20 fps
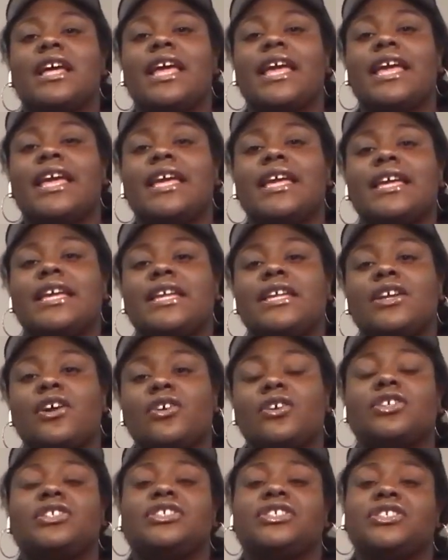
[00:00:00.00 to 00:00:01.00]
a
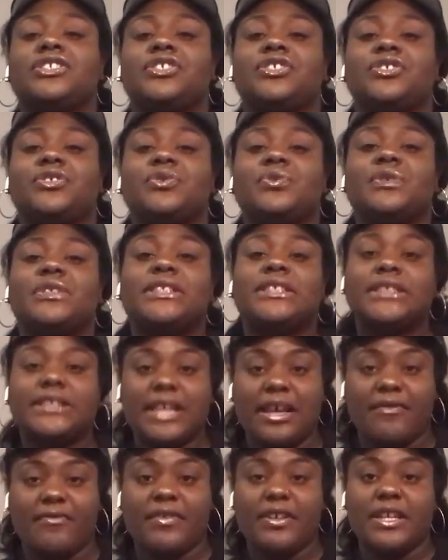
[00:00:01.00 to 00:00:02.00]
younger sister who is
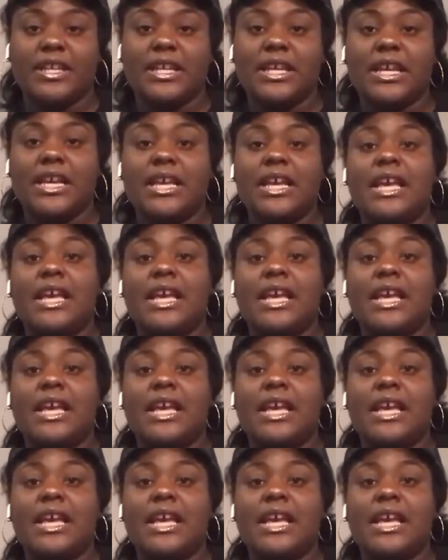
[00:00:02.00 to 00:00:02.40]
7,